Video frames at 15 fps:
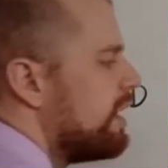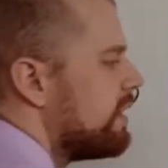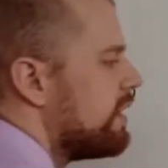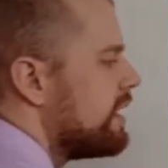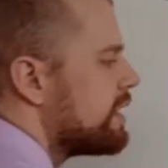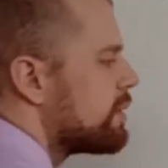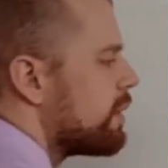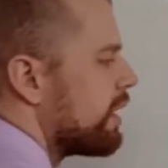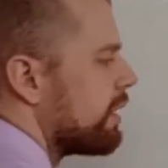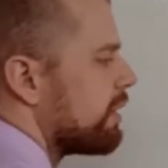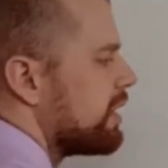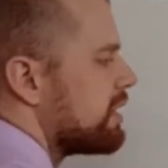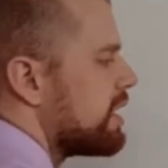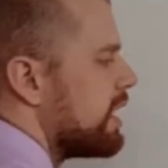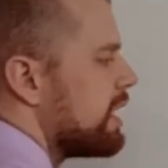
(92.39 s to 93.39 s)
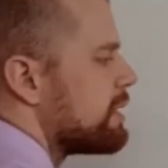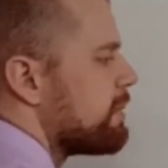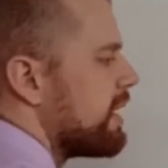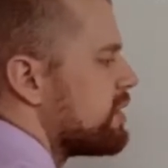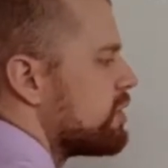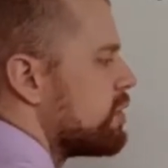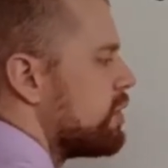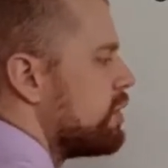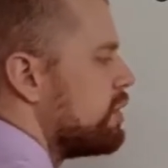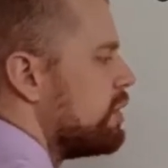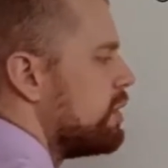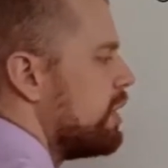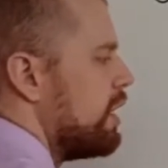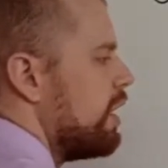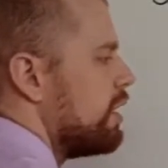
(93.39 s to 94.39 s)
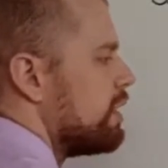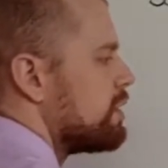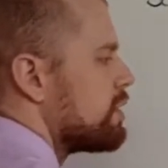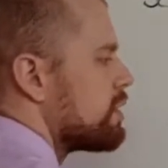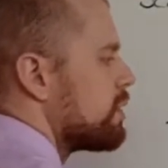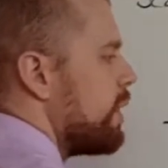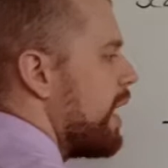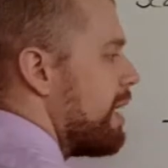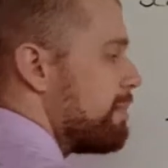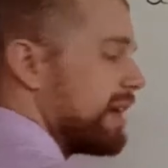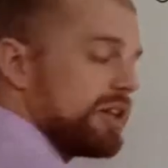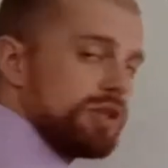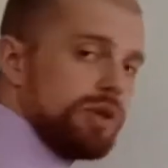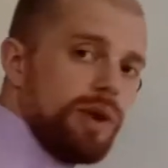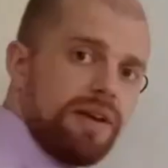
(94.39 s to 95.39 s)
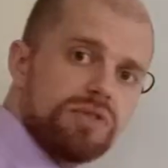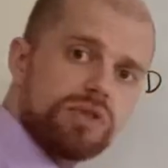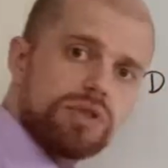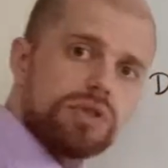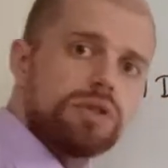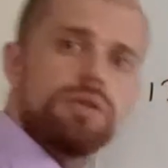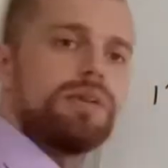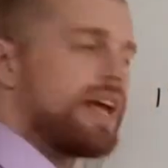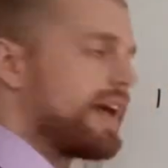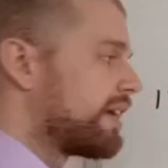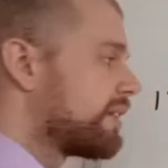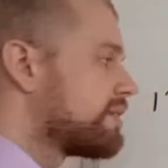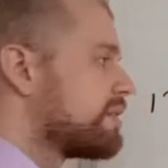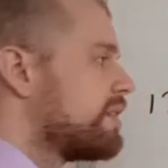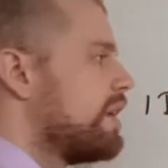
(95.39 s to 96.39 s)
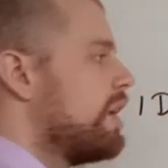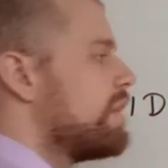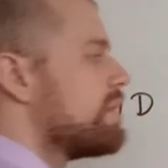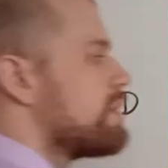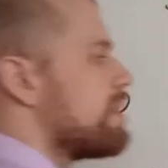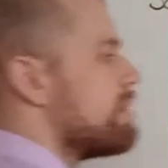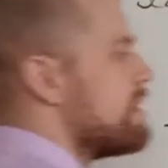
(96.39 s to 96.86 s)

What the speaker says: This one I'm going to times by 2 squared because you have 2 lengths. So